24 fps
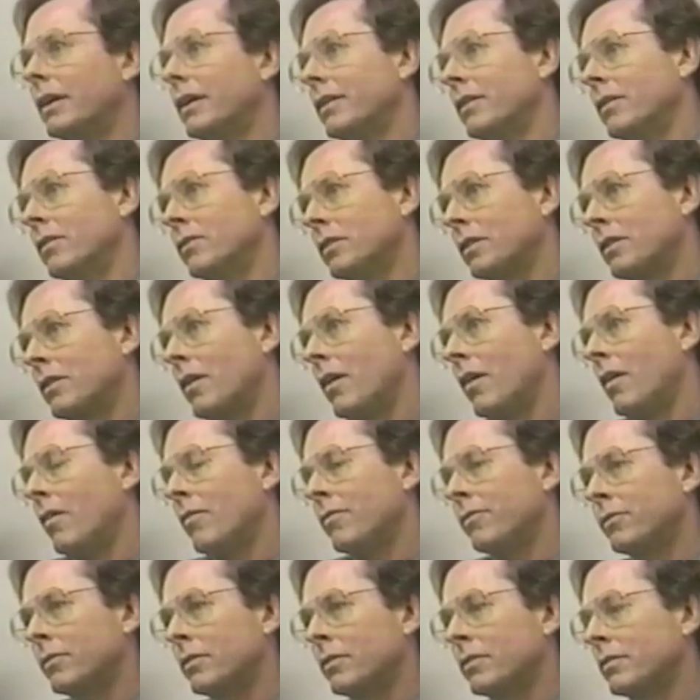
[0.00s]
there's a call
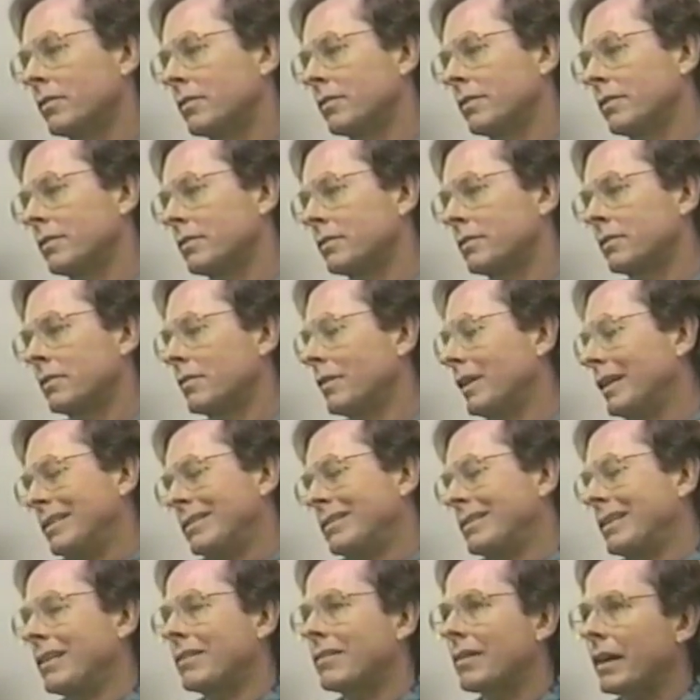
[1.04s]
for great
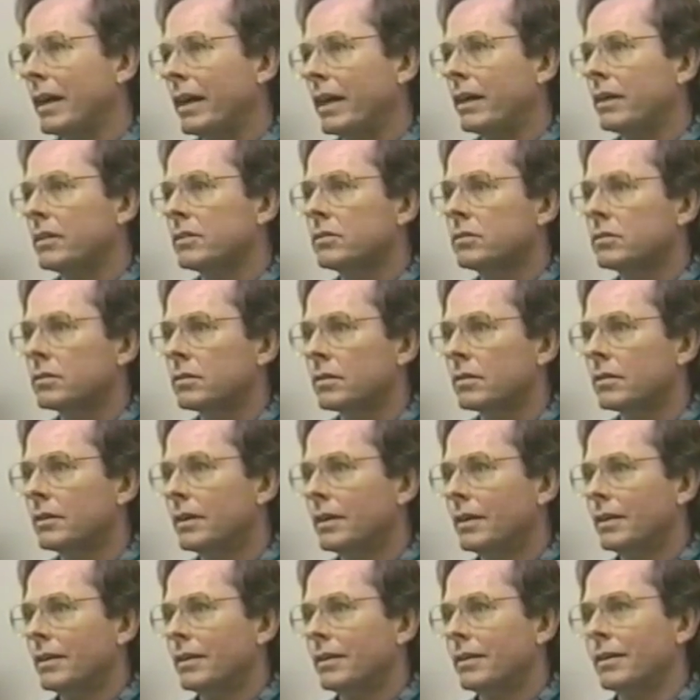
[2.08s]
seagrass or
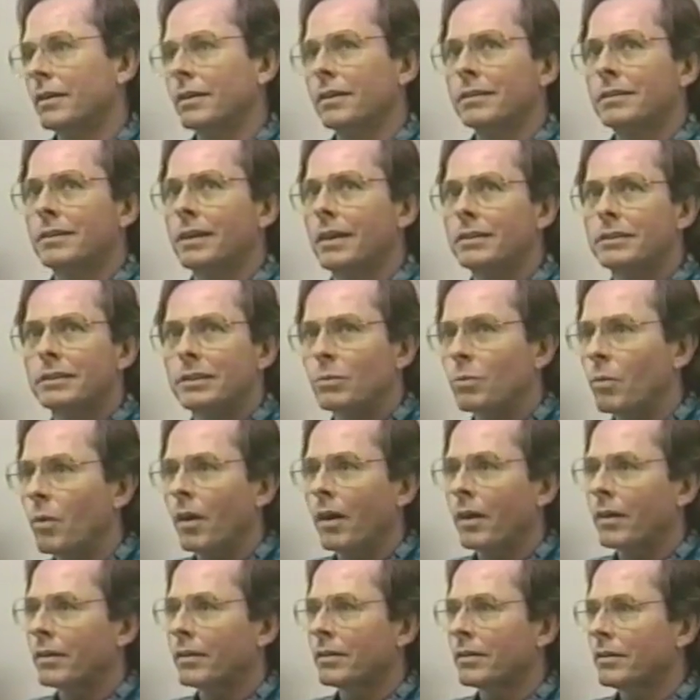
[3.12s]
uh, tasty
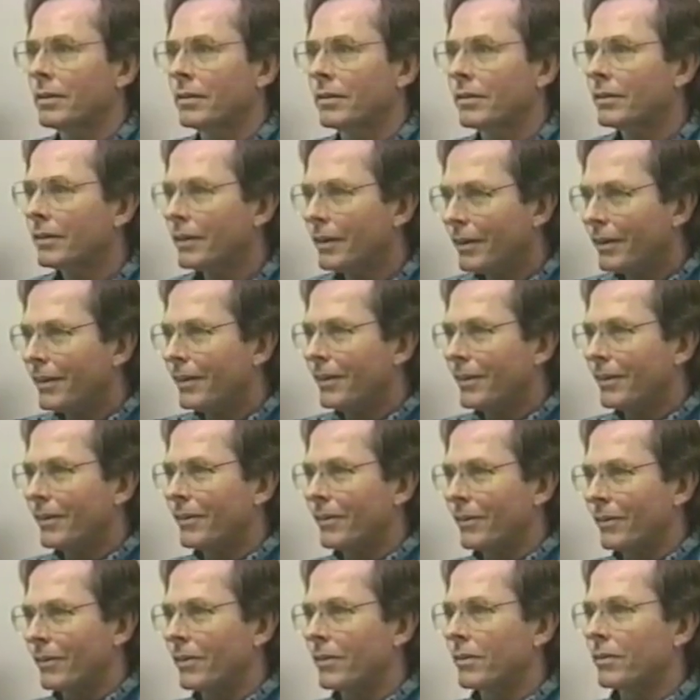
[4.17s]
water or,
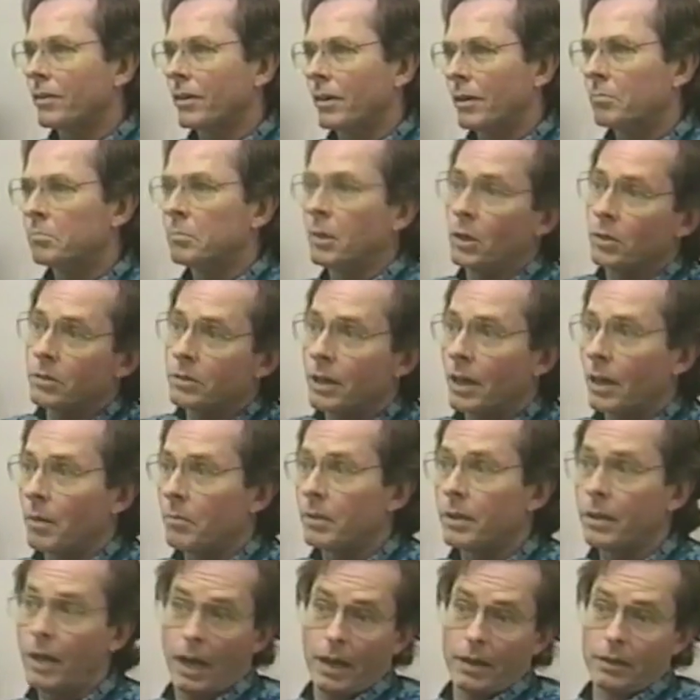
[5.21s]
or a boat
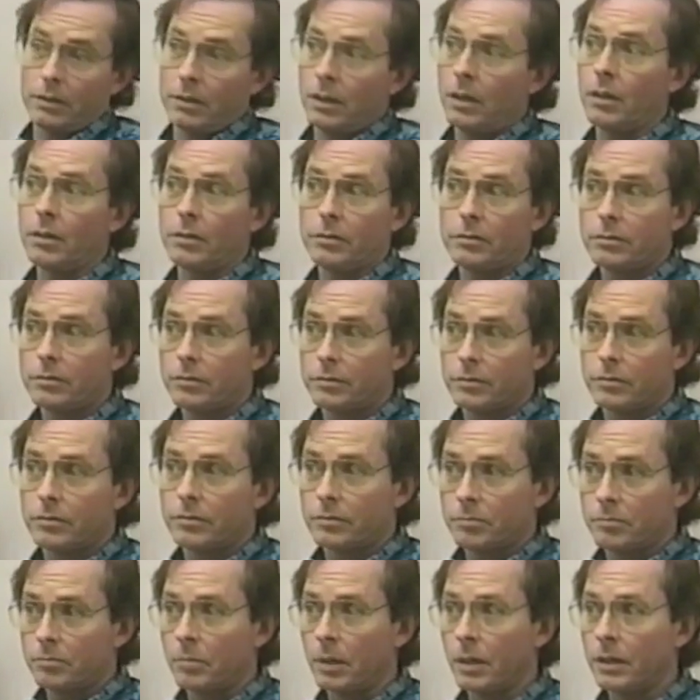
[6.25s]
coming, I don't know.
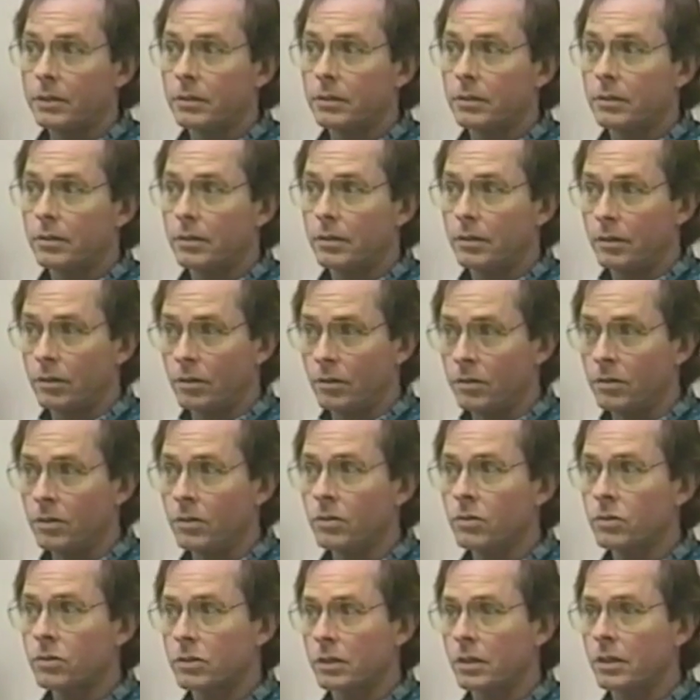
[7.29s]
But you
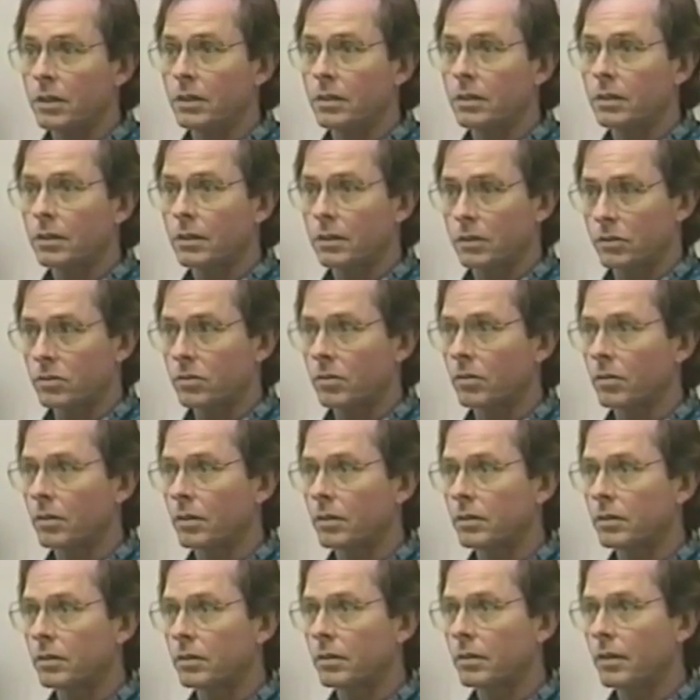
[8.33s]
do see
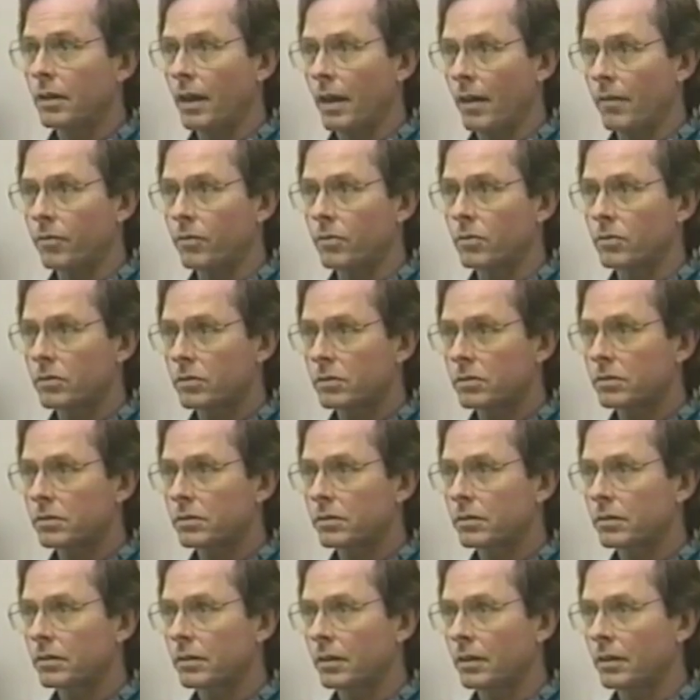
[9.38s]
concerted efforts
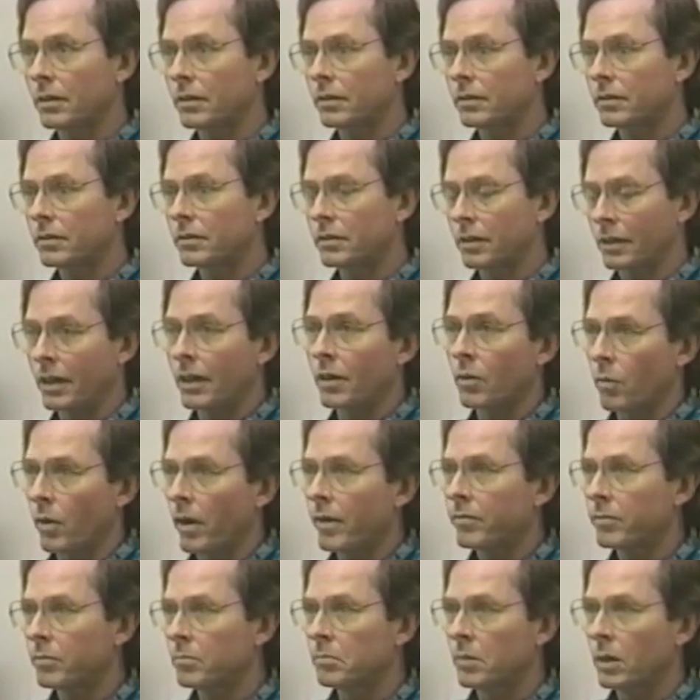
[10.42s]
uh, to get away
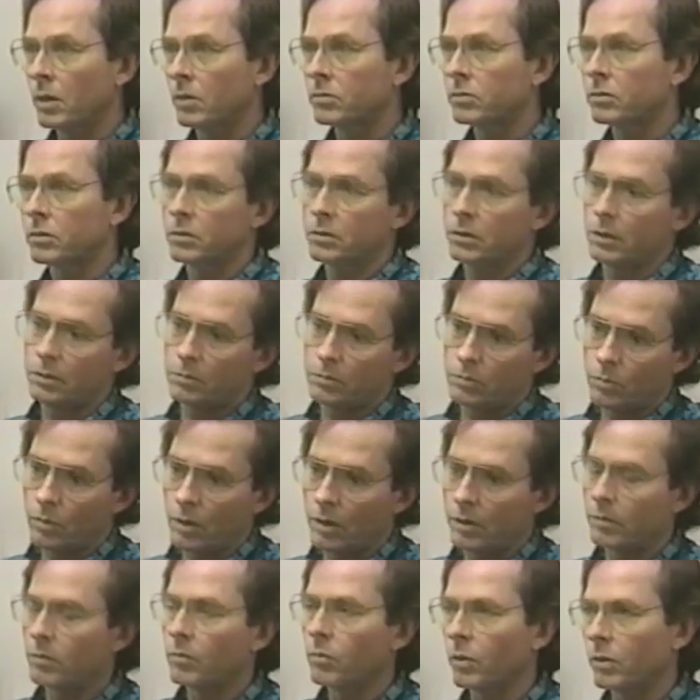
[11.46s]
from boats. You see
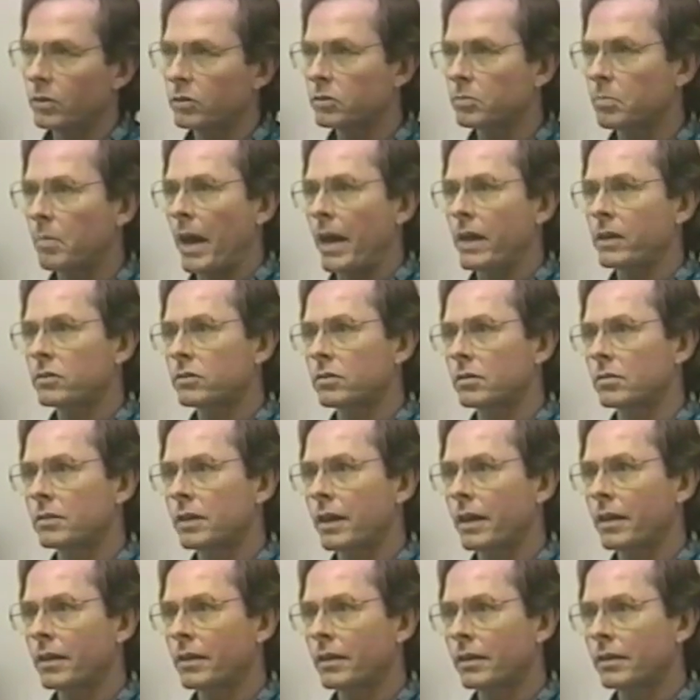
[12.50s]
one, one smash their
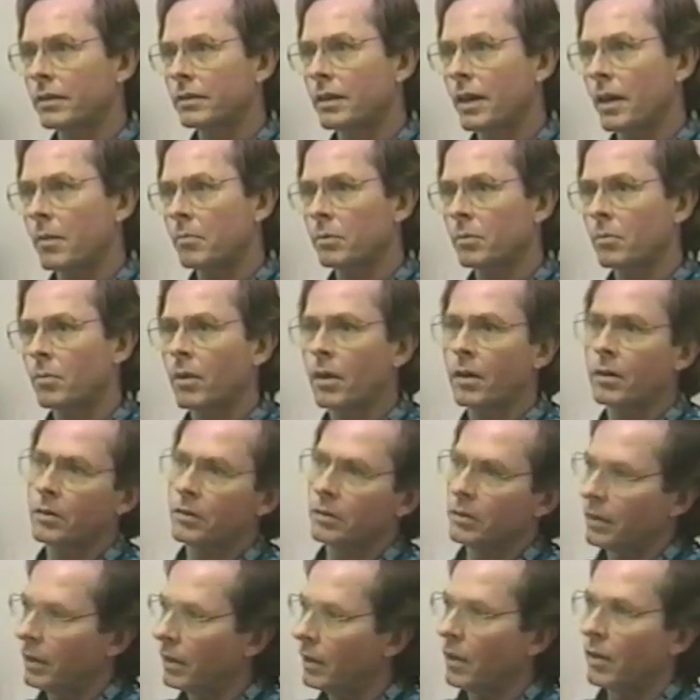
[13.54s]
tail on the top of the water
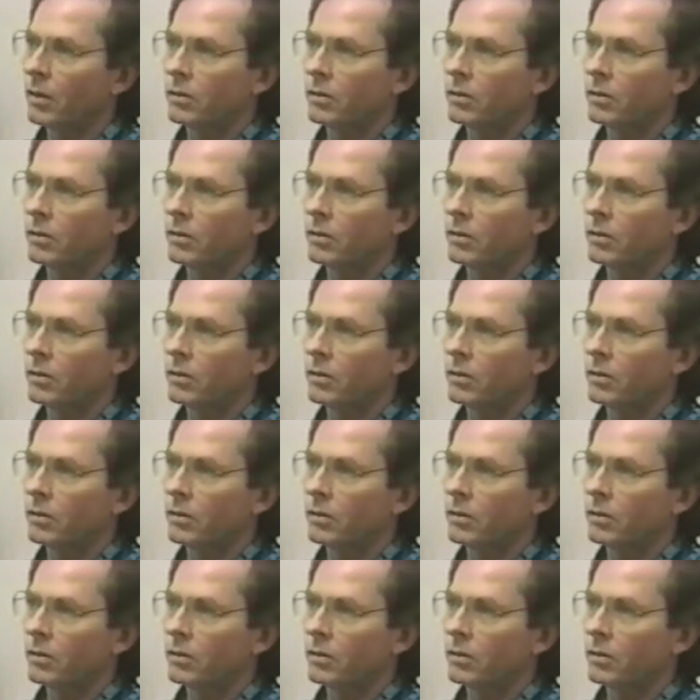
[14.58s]
and they all